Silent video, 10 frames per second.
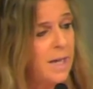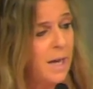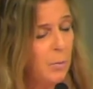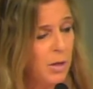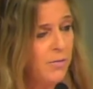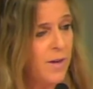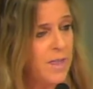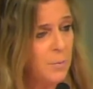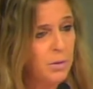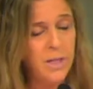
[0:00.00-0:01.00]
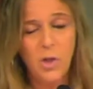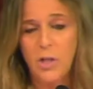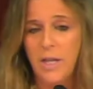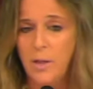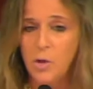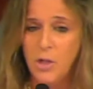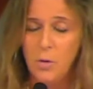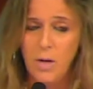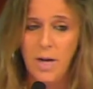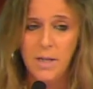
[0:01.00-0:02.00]
and we're going to fight the British like no
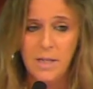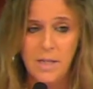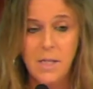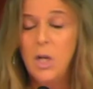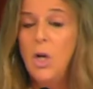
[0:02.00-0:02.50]
Nazis.